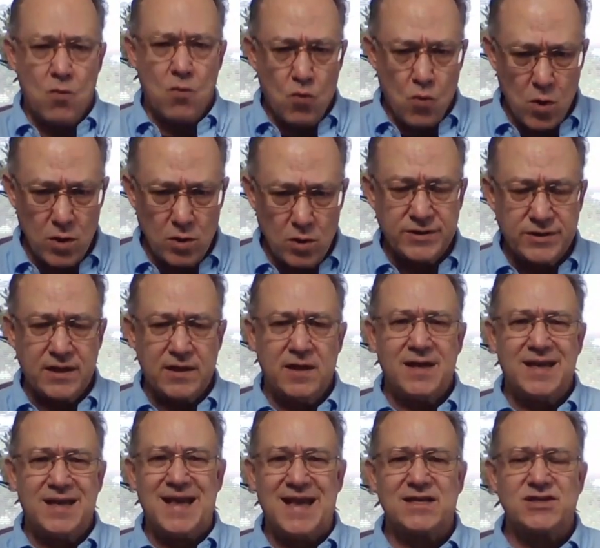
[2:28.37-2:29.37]

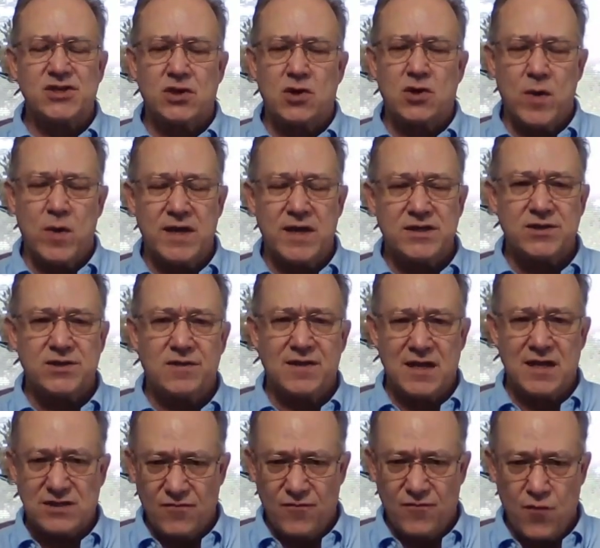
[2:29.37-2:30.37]
royalty, kings and queens.
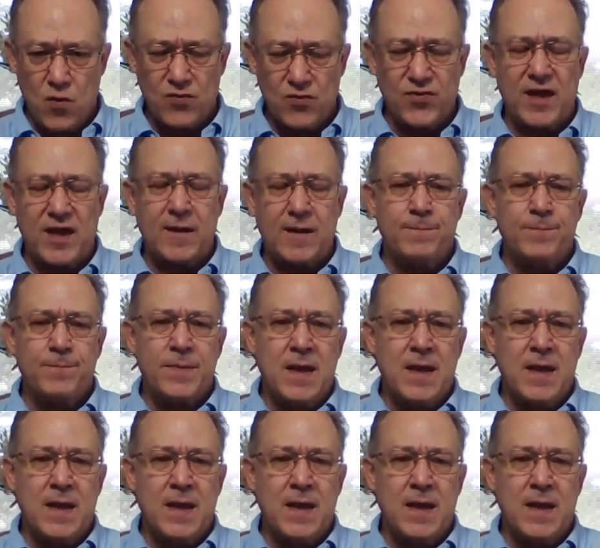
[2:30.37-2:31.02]
That's the fourth thing.